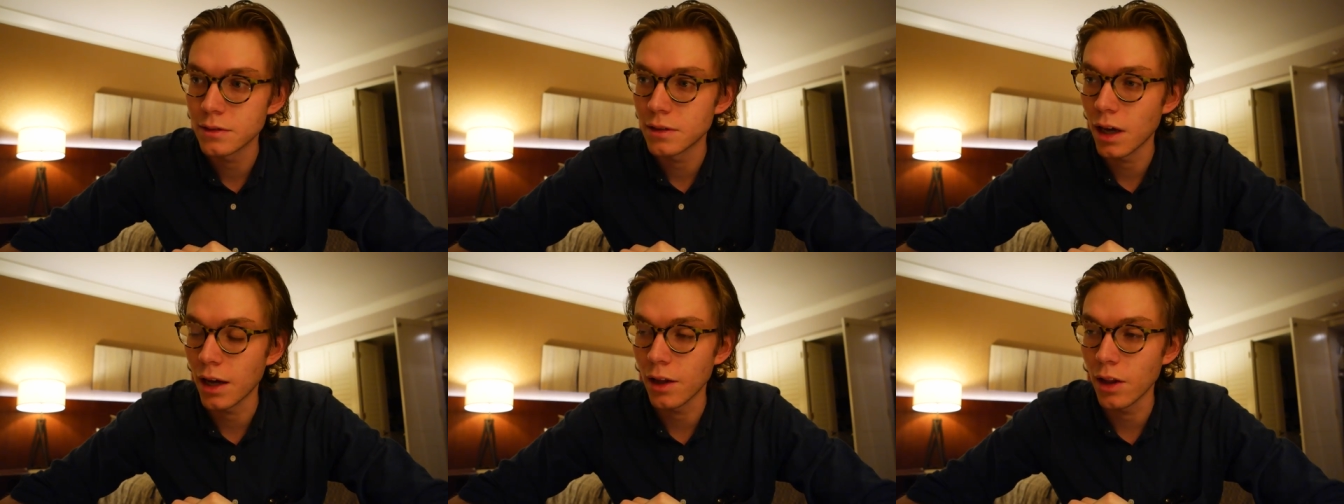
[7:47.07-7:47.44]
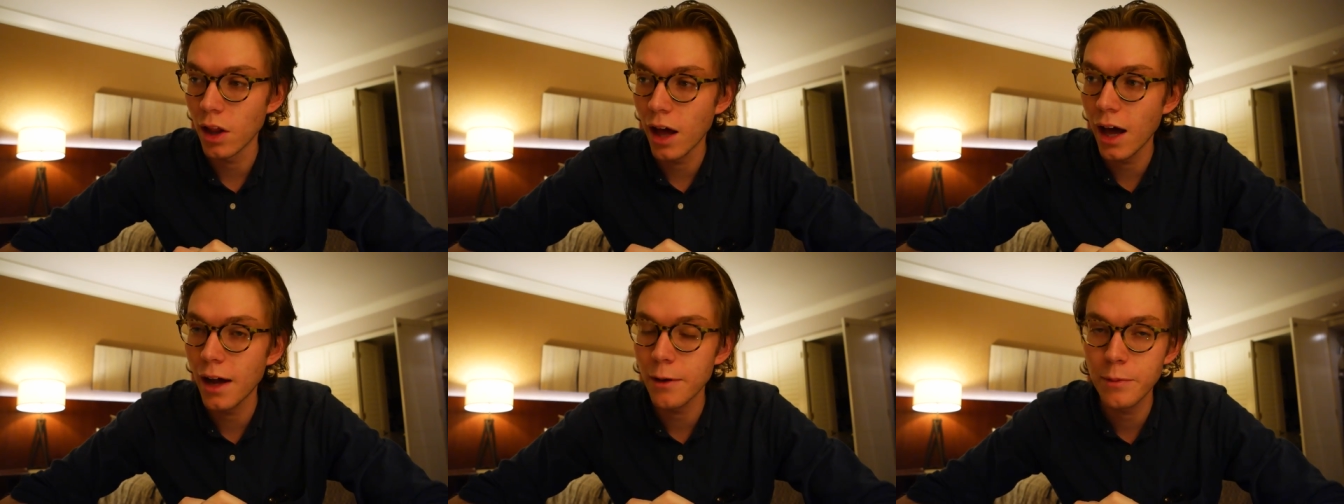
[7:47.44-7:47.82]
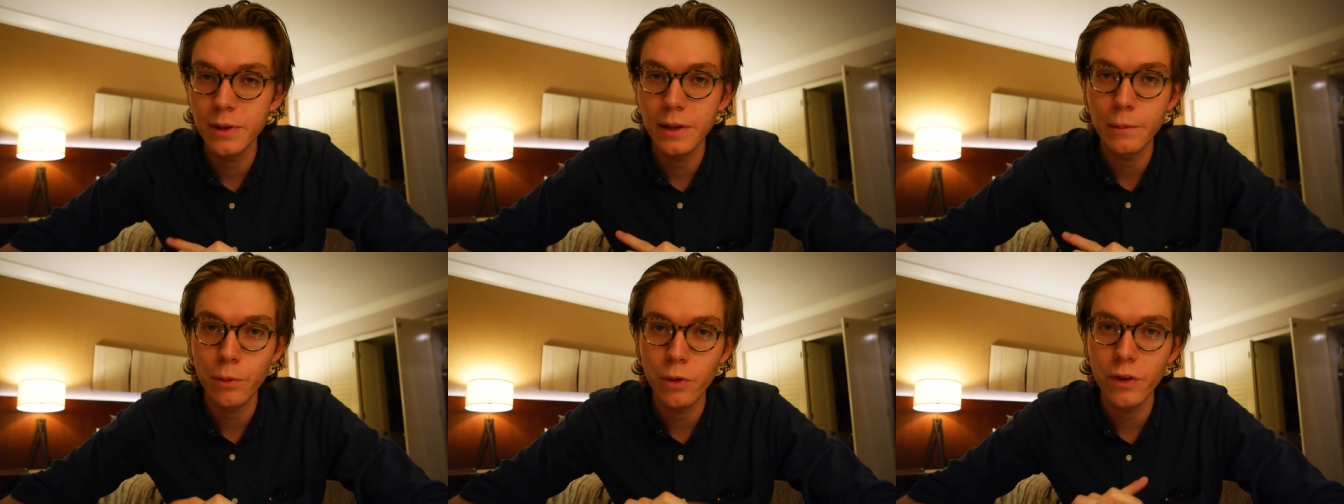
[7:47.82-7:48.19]
Got a lot of
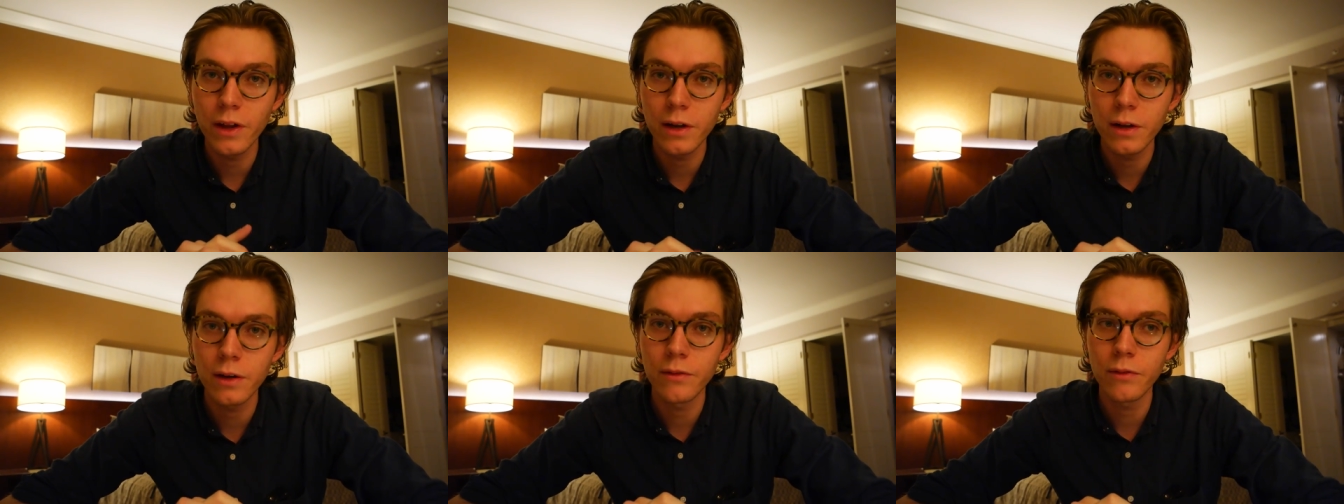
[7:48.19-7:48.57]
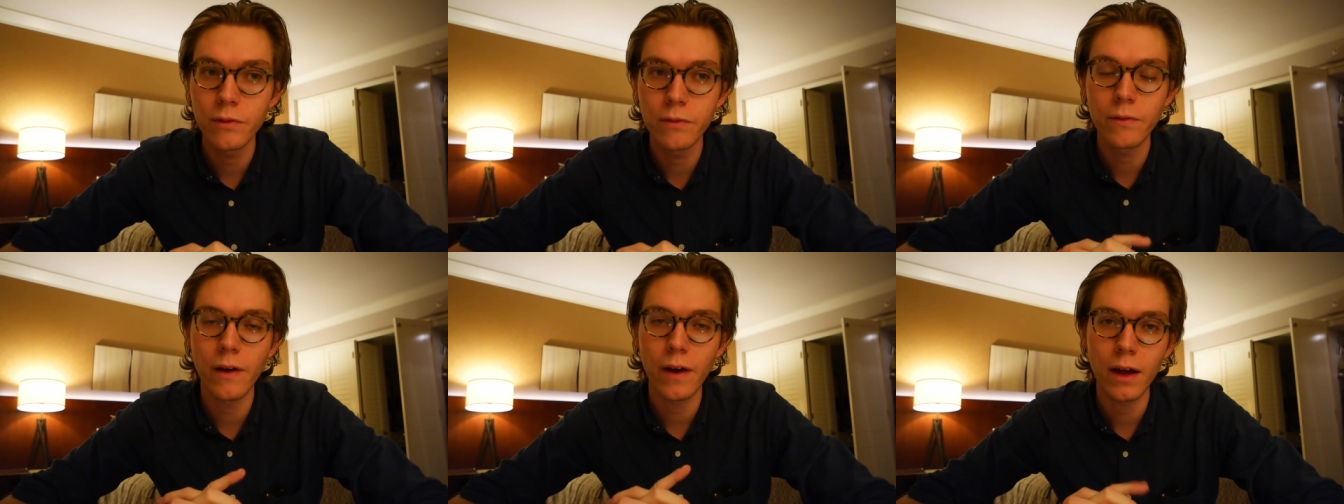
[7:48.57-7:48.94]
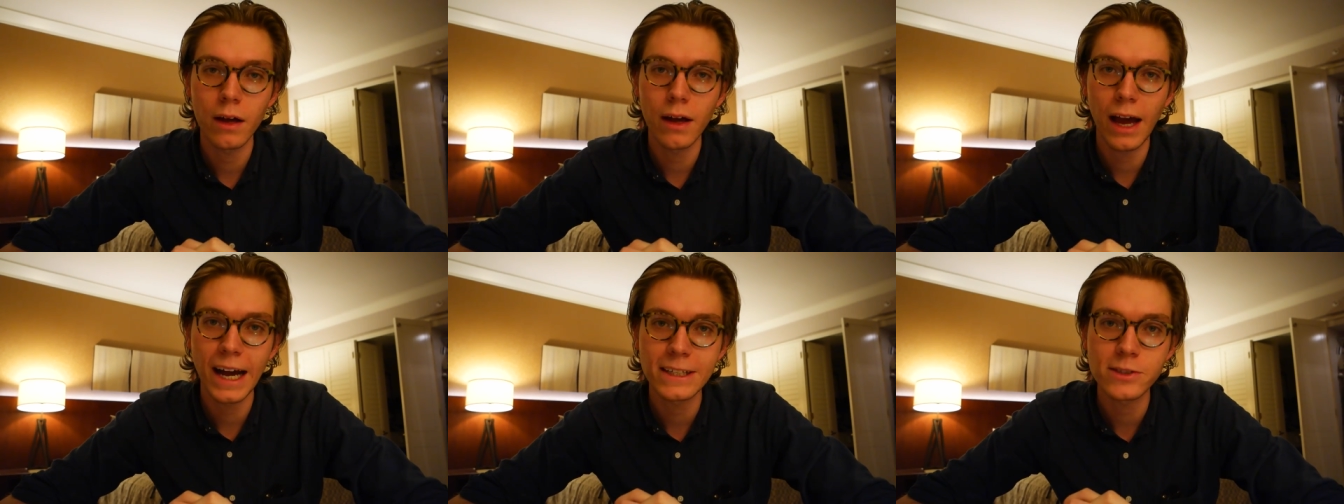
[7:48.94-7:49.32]
people that have
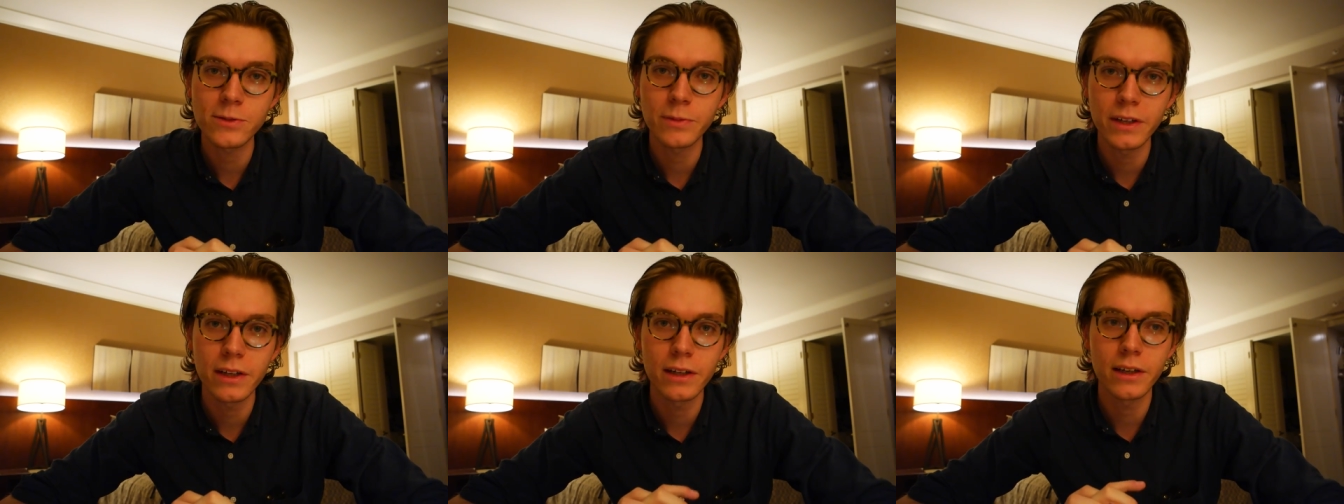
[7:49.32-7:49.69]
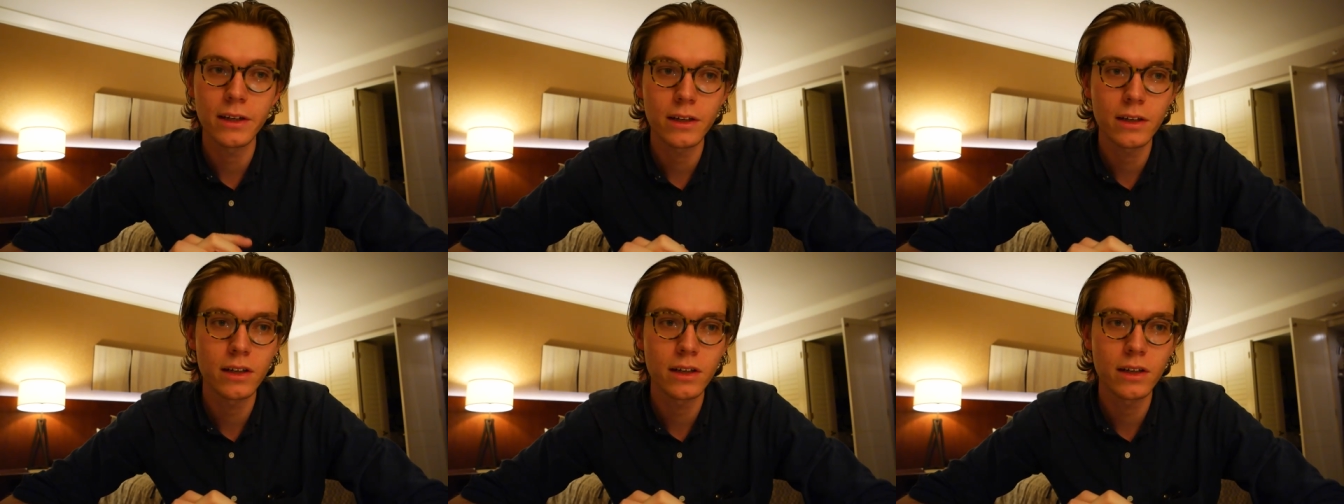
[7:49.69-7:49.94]
asked me to